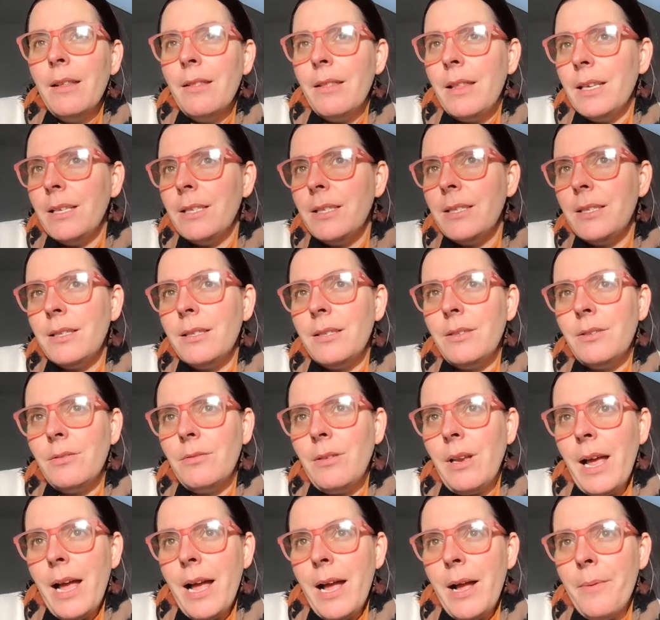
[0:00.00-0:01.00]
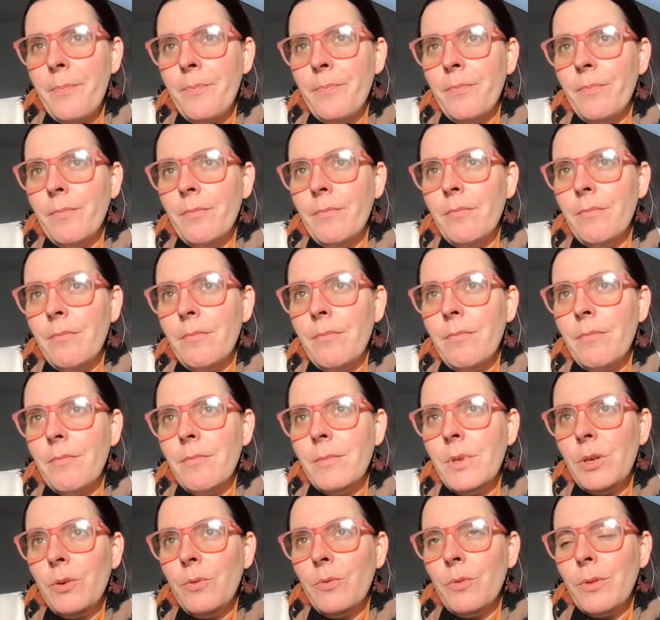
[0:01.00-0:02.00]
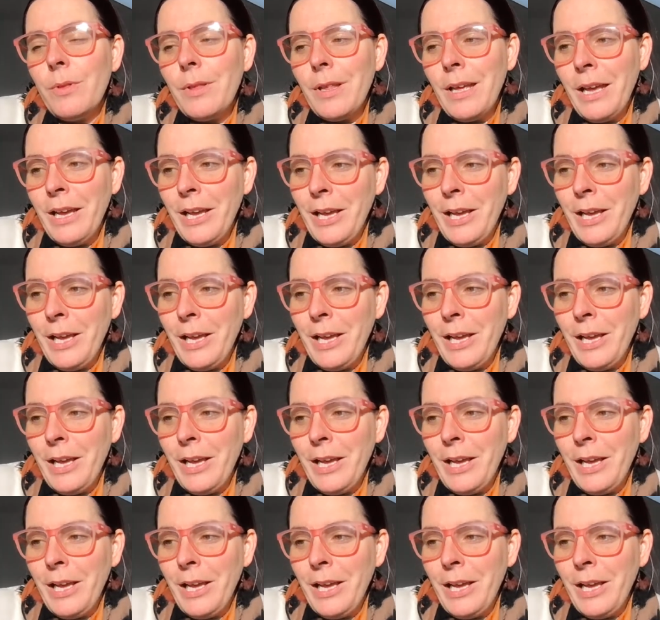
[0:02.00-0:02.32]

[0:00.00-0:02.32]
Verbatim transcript: This, um, you know,